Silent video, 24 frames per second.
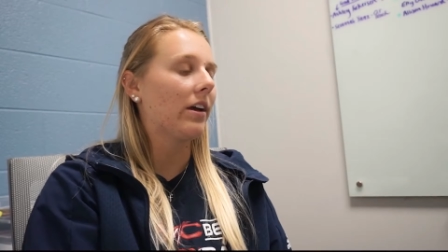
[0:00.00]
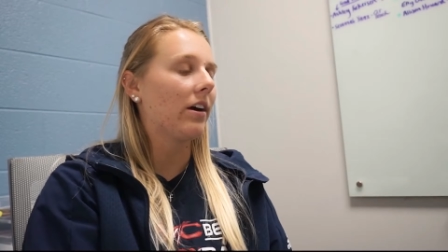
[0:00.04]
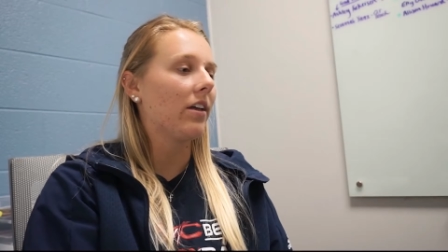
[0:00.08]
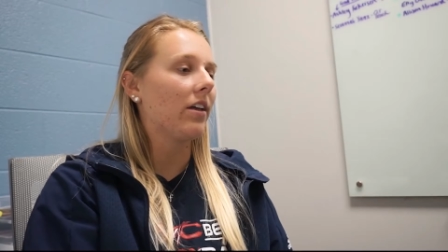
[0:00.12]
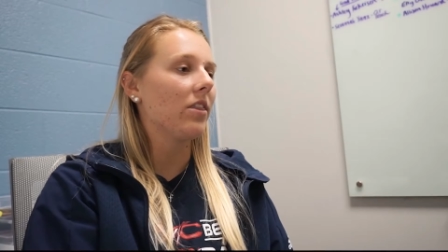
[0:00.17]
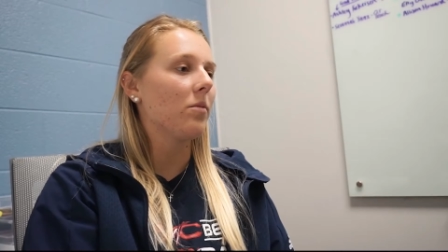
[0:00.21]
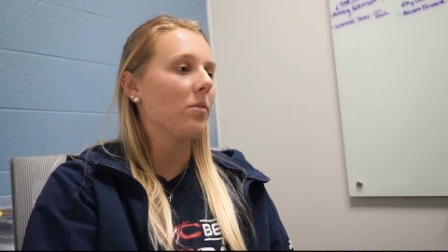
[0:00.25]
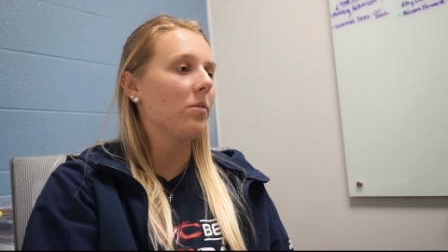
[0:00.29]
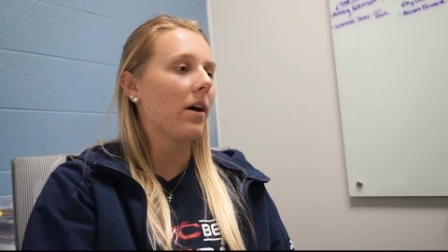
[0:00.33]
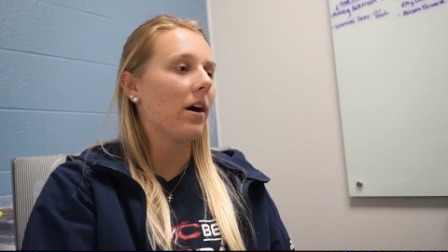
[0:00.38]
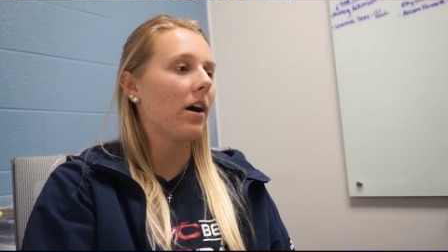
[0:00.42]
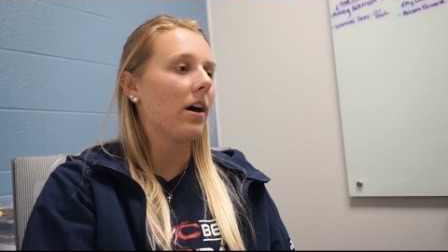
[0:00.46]

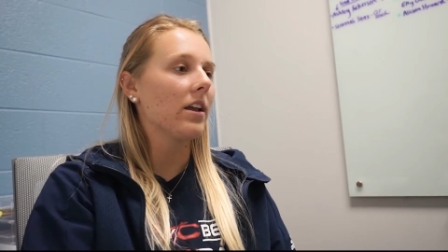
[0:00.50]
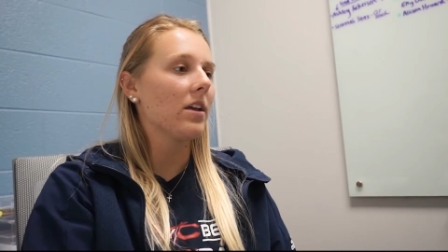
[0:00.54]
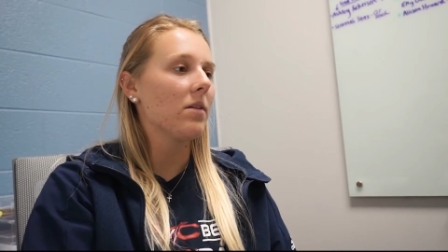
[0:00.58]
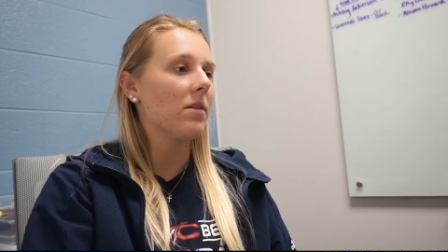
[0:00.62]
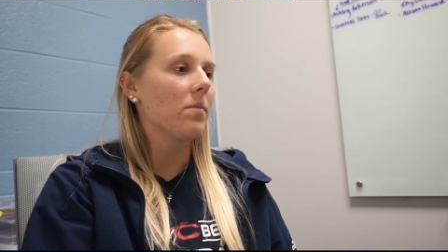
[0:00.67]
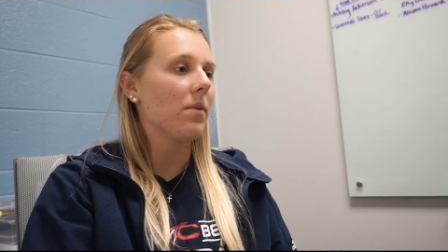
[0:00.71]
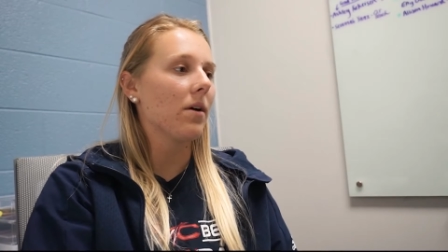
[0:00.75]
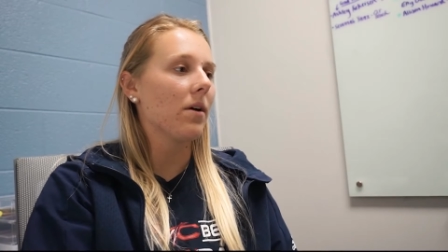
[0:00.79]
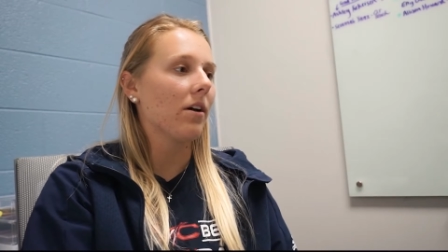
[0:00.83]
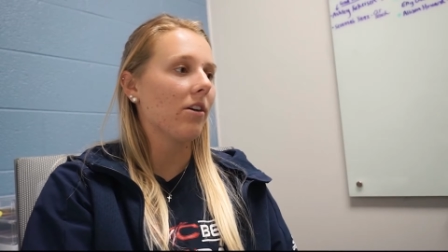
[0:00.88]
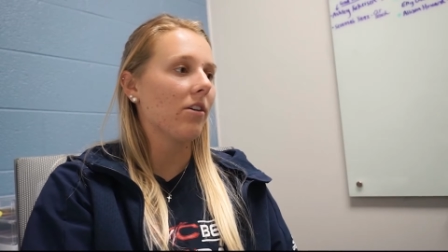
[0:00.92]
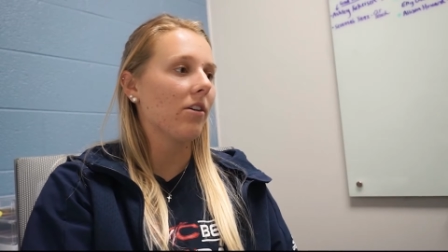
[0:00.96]
on the body,
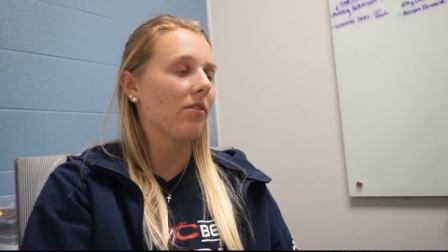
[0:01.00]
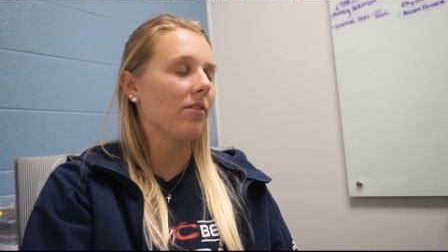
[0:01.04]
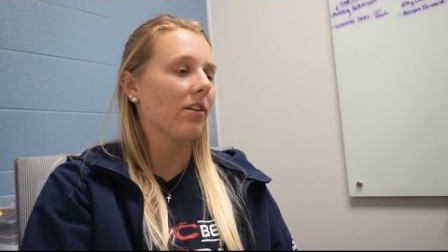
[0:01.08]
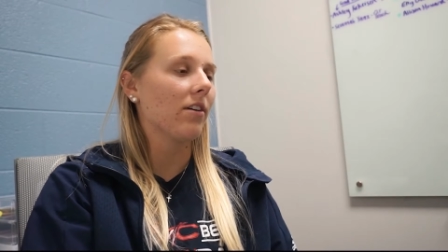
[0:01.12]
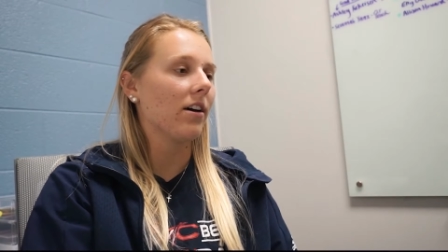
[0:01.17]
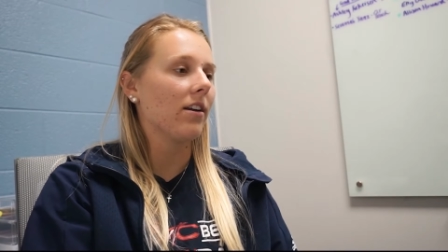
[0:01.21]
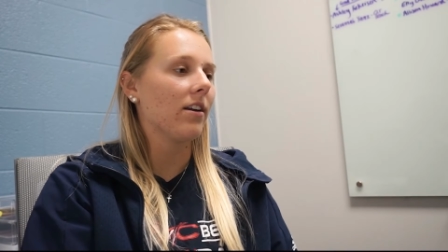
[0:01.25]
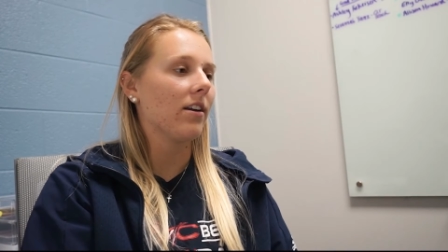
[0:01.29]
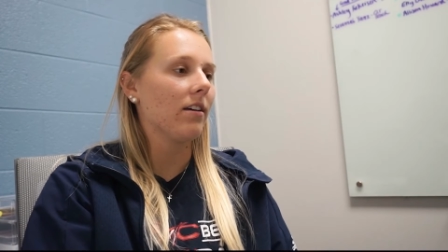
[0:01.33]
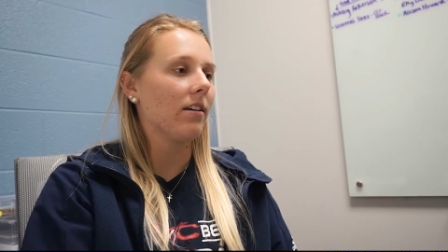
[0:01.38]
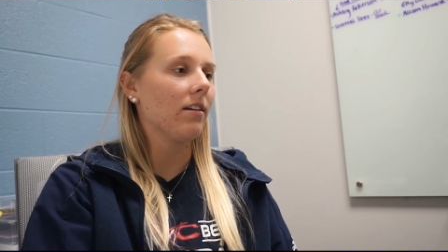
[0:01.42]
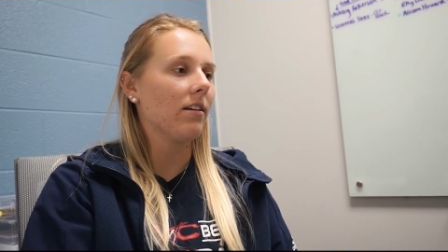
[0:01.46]
but you've
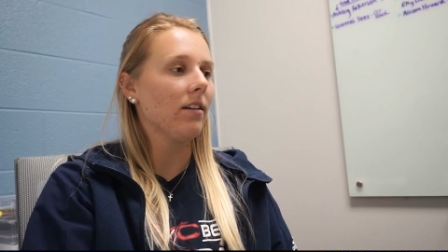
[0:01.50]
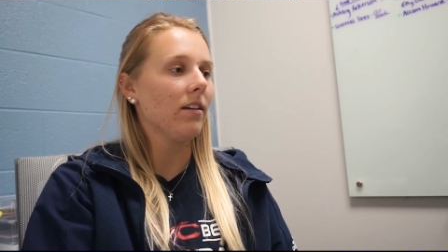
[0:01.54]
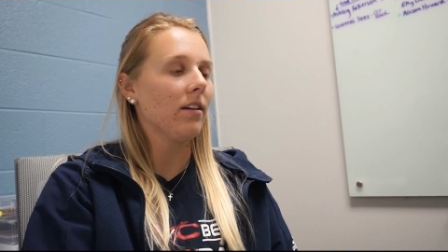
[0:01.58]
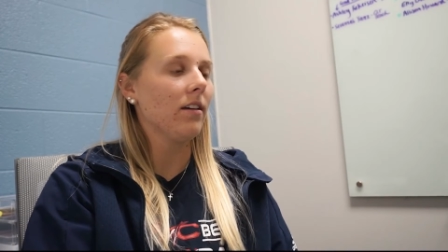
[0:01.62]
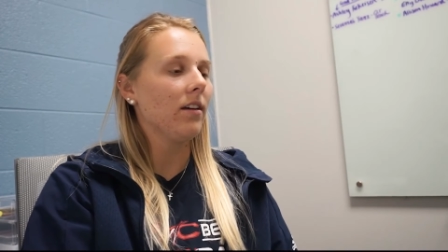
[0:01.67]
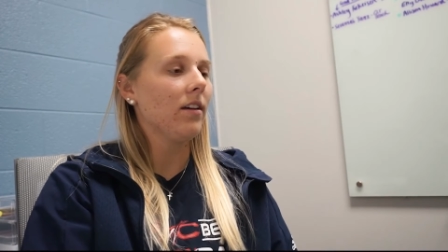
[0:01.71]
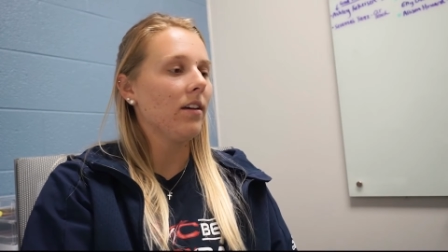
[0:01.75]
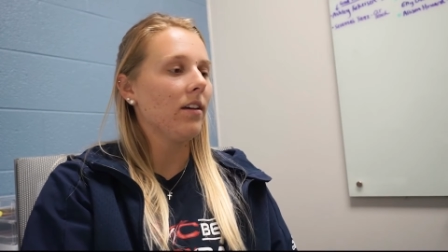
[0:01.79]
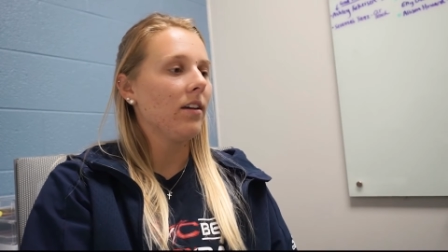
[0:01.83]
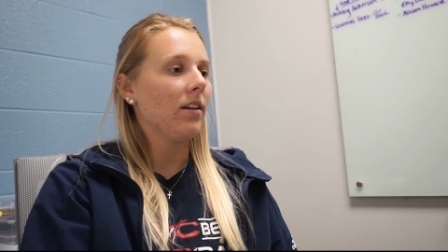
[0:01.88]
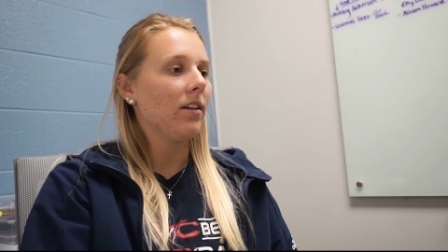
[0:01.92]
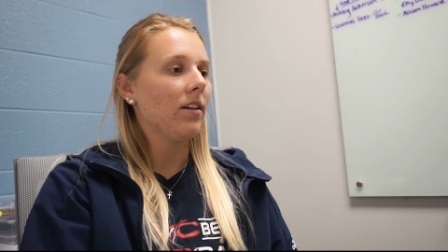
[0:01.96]
got to
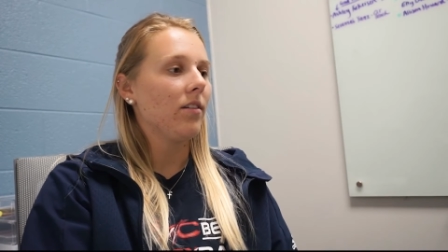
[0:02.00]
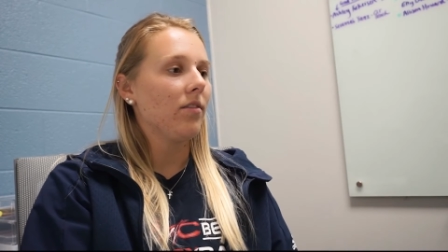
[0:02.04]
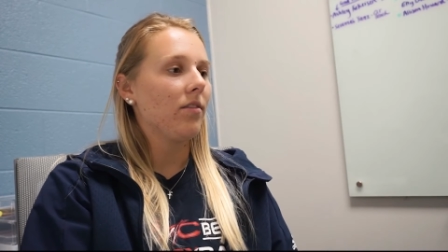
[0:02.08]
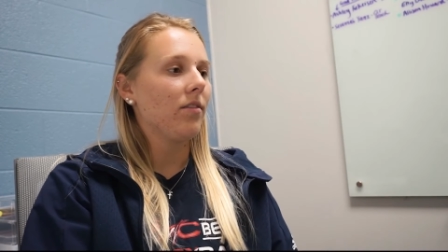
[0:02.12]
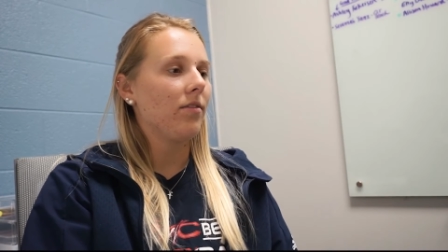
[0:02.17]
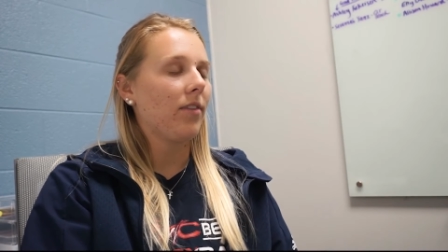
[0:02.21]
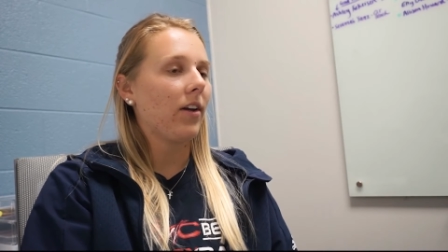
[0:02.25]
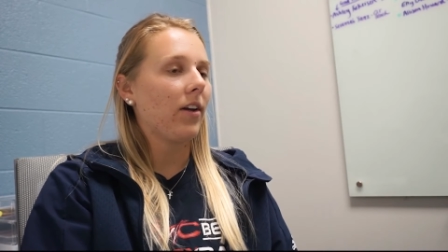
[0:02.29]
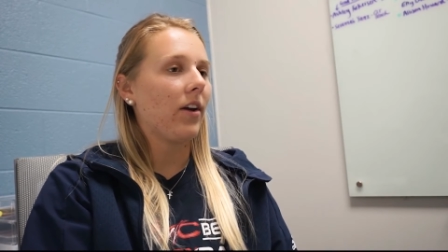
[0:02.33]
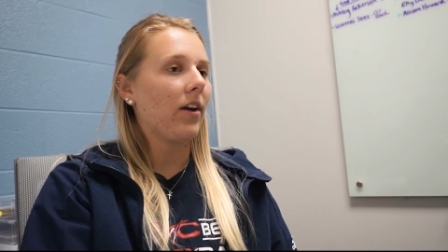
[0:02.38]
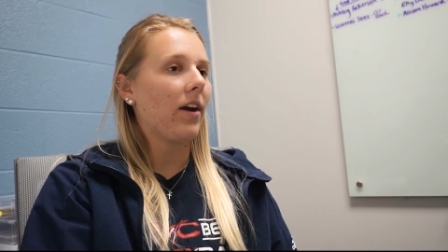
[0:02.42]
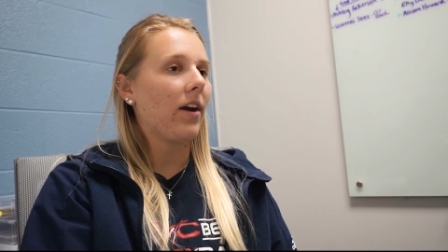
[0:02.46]

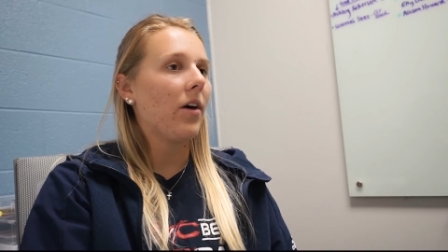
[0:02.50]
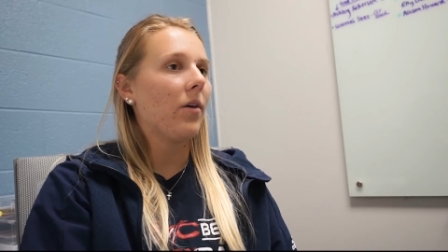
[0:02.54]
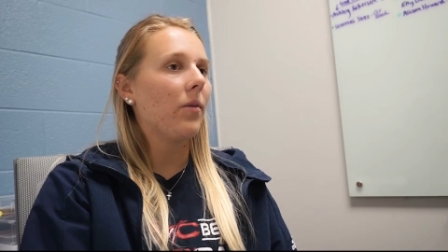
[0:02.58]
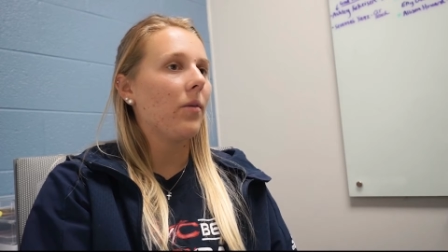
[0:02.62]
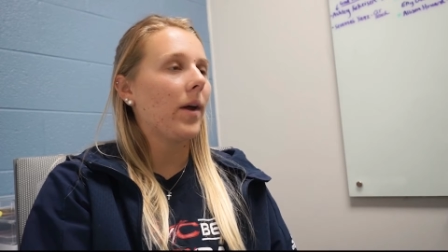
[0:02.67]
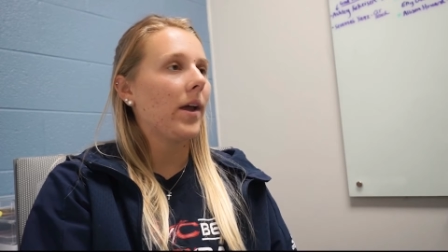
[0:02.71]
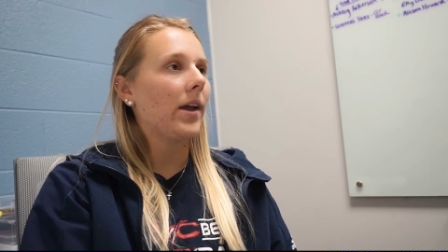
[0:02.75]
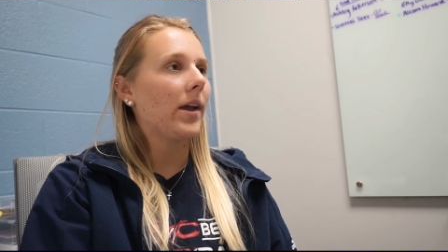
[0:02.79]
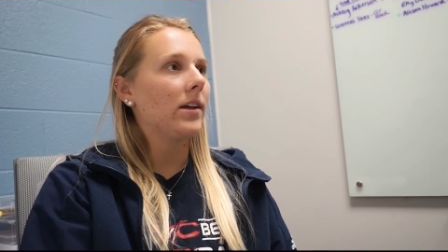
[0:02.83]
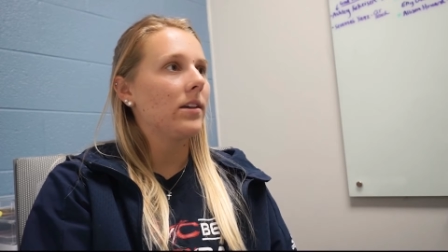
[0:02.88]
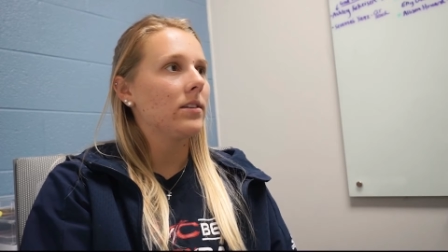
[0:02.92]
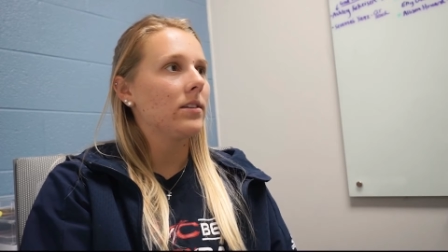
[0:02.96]
figure out
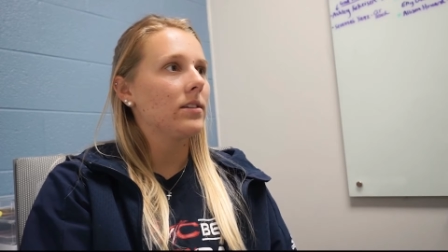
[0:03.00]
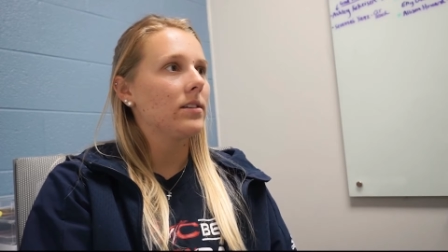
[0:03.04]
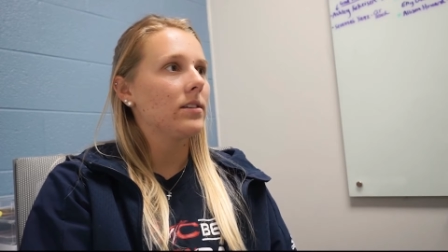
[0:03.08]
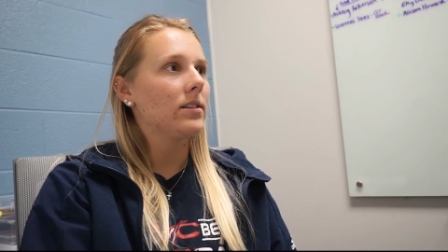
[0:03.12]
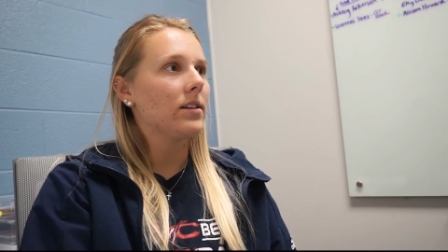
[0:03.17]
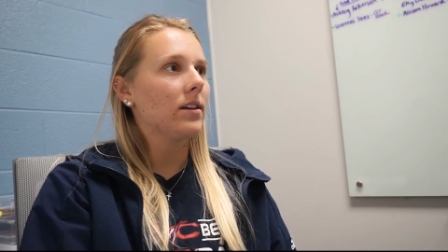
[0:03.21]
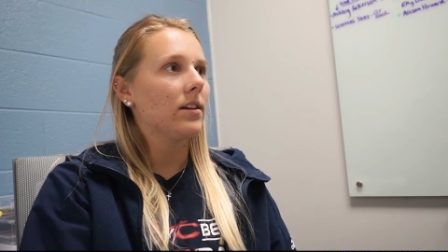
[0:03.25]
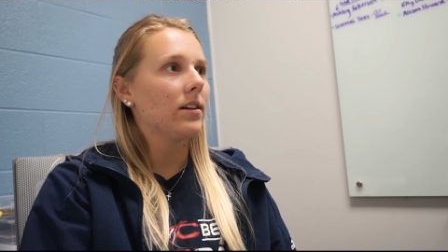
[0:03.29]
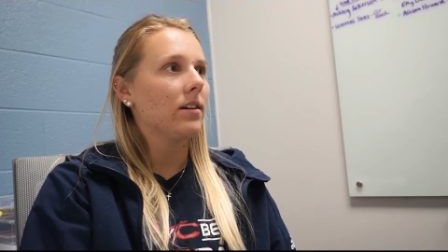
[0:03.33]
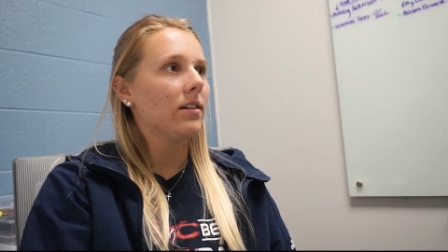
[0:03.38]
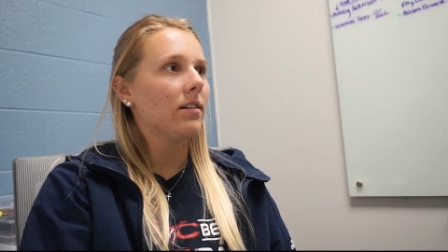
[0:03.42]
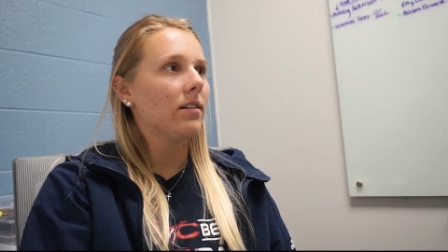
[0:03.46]
ways
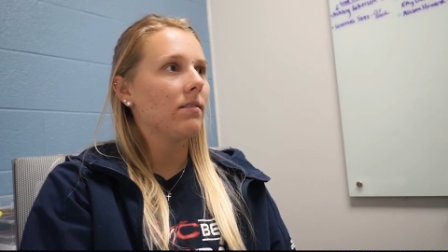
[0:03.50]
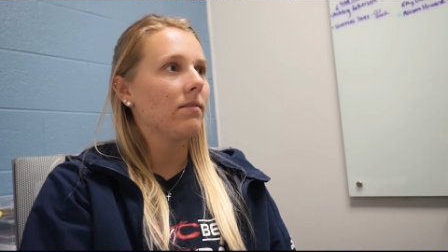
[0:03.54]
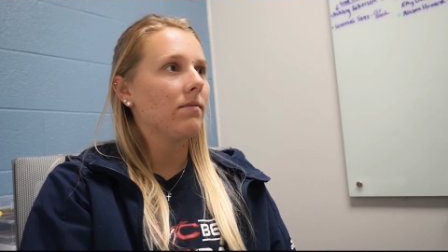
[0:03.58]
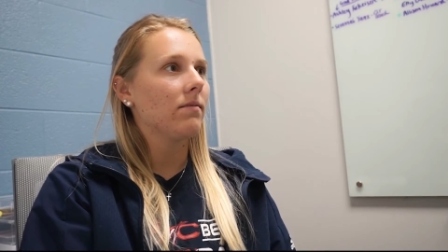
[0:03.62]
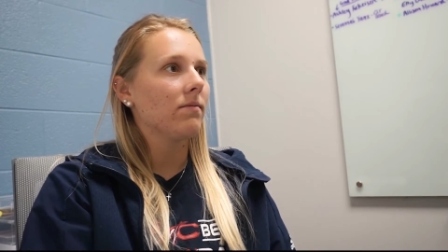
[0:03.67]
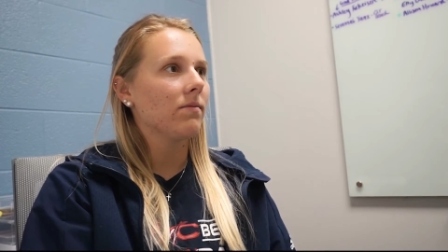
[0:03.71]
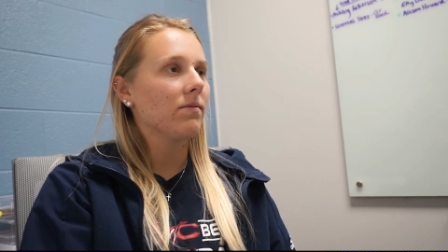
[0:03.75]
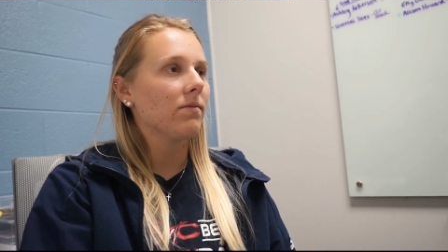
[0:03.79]
to